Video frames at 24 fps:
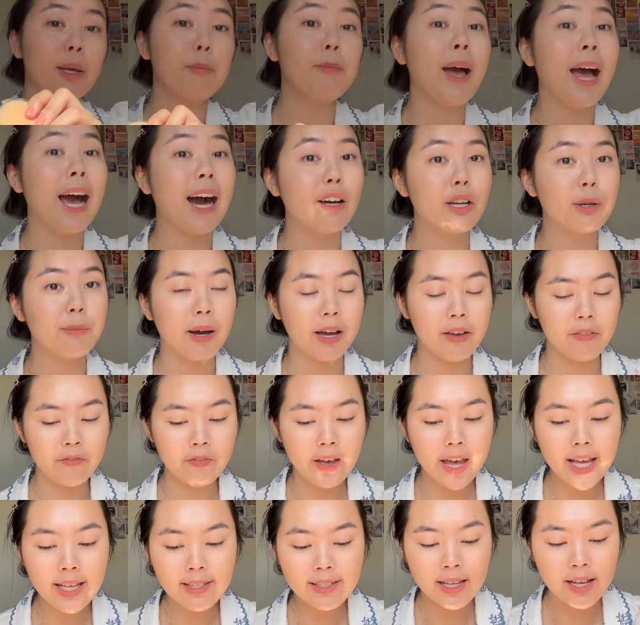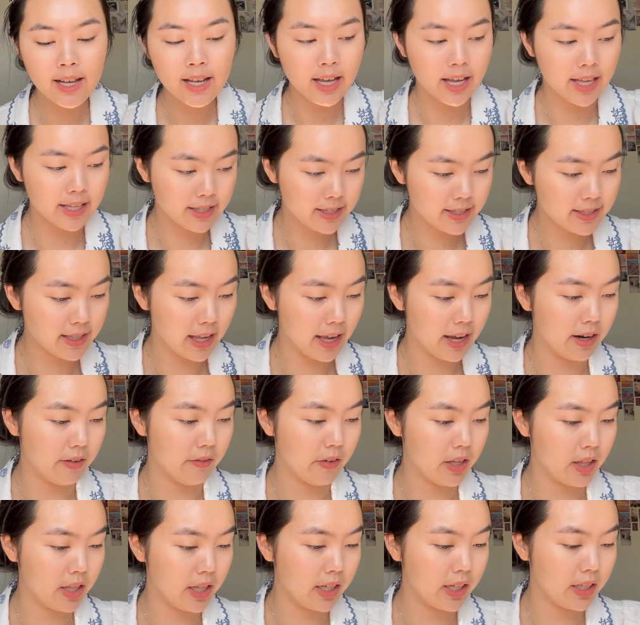powder my face and set
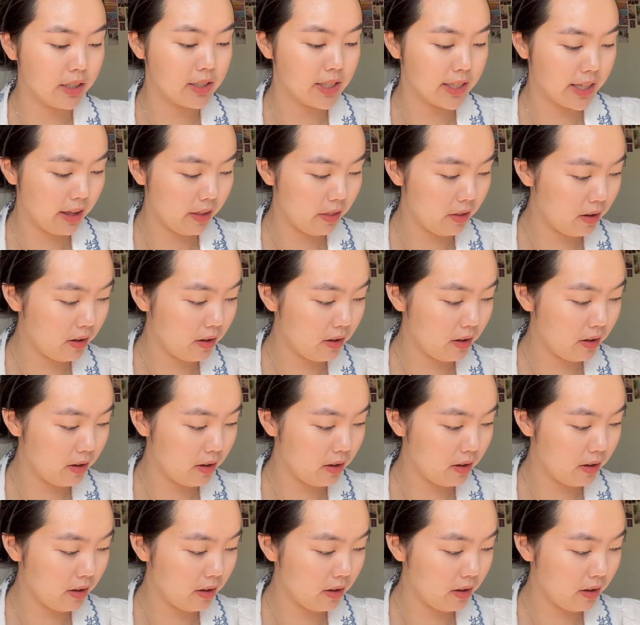everything together.